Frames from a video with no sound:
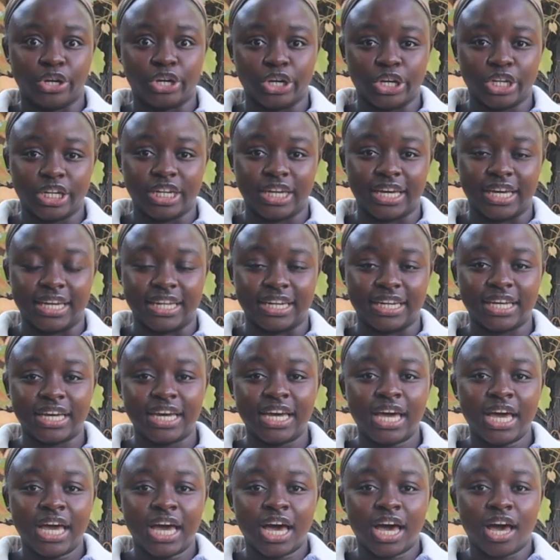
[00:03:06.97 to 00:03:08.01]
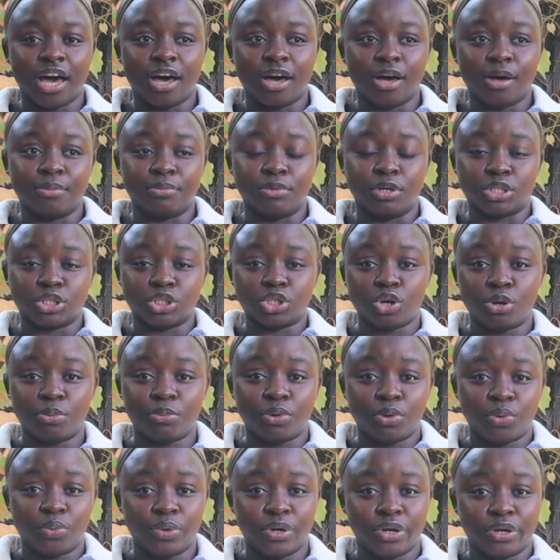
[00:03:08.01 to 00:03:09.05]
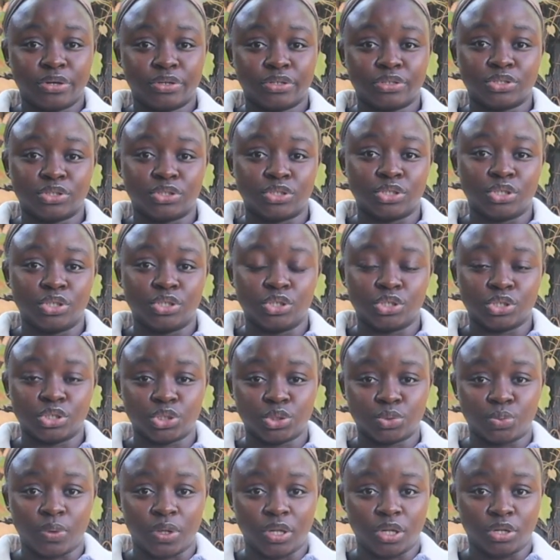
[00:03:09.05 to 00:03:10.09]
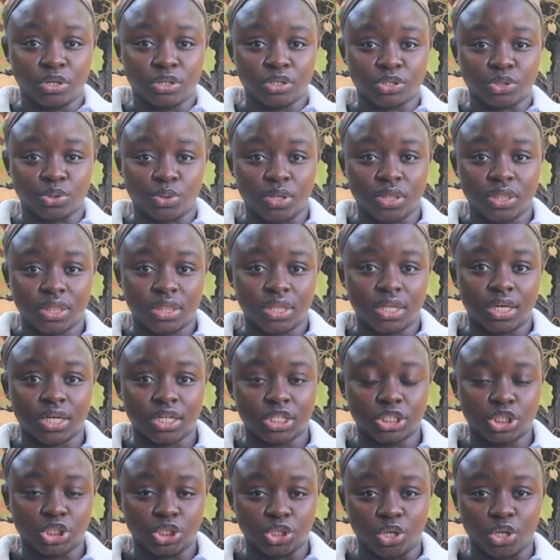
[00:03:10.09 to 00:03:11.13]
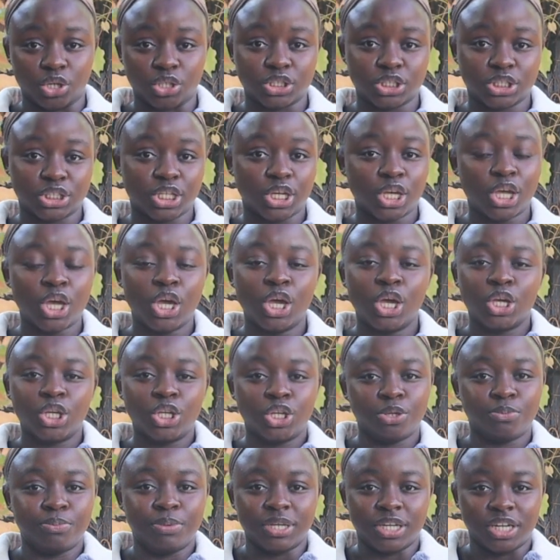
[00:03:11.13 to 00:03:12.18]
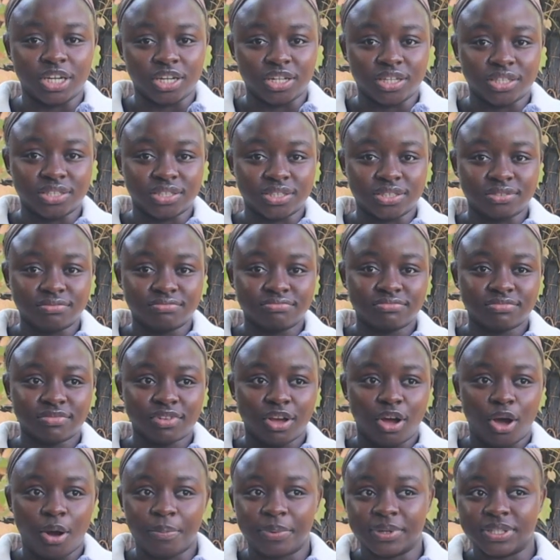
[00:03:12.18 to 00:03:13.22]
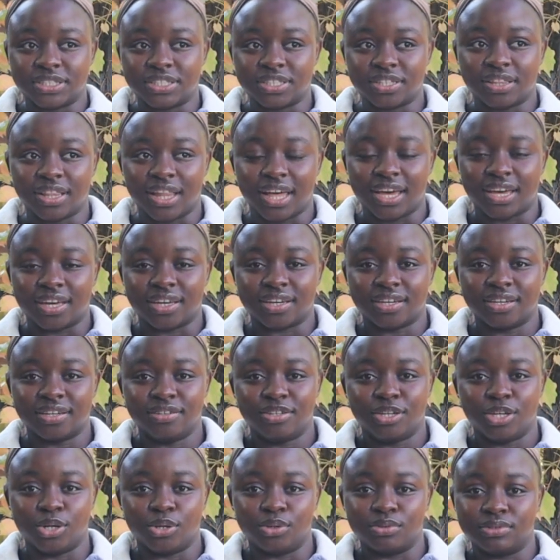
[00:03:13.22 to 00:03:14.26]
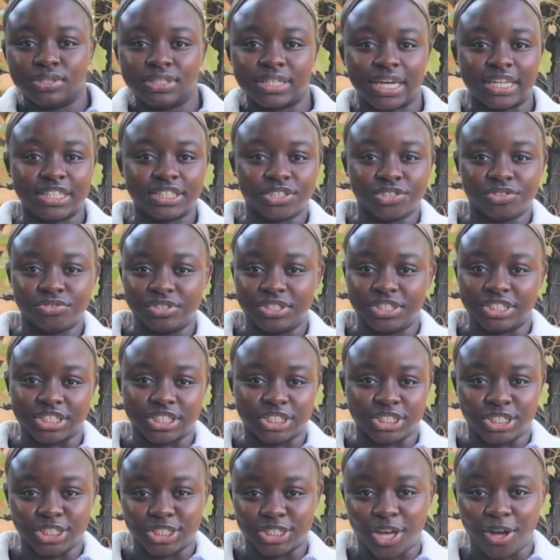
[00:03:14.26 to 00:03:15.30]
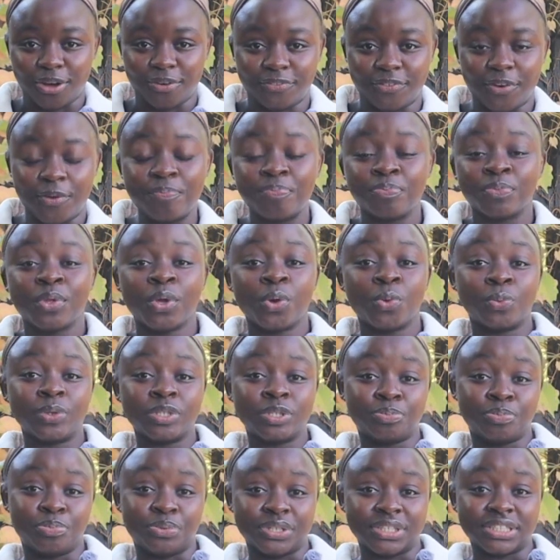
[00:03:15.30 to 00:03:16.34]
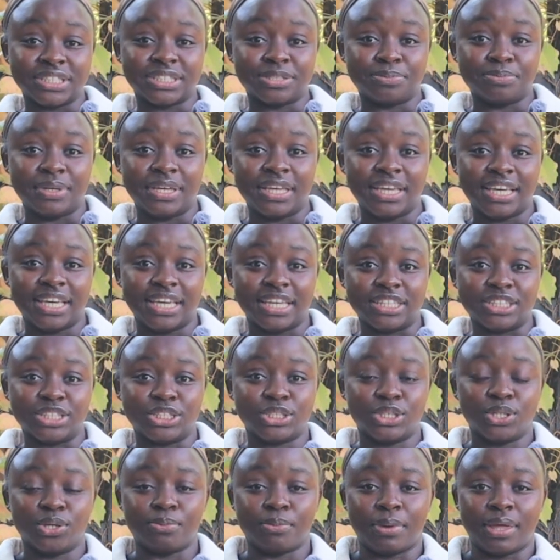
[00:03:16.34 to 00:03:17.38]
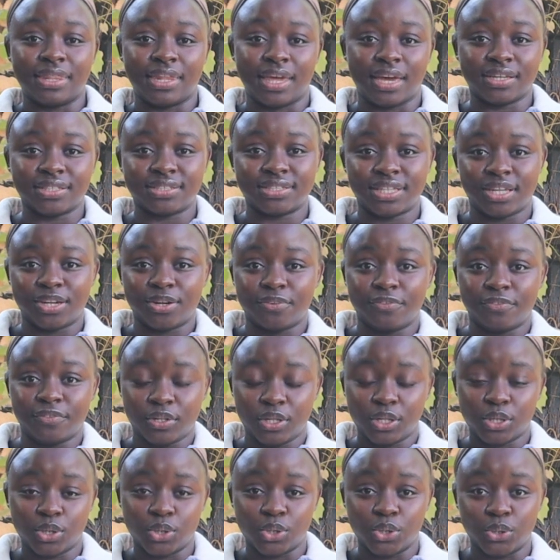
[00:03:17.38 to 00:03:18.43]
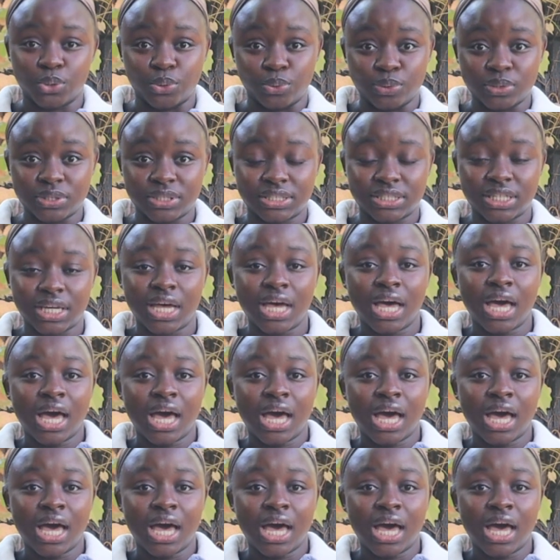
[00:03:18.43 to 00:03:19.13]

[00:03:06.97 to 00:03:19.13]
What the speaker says: good in your thermal wears, your sweaters or thick shirts, you'd be good up until like 10 degrees and stuff. Which brings me into my next set of coats.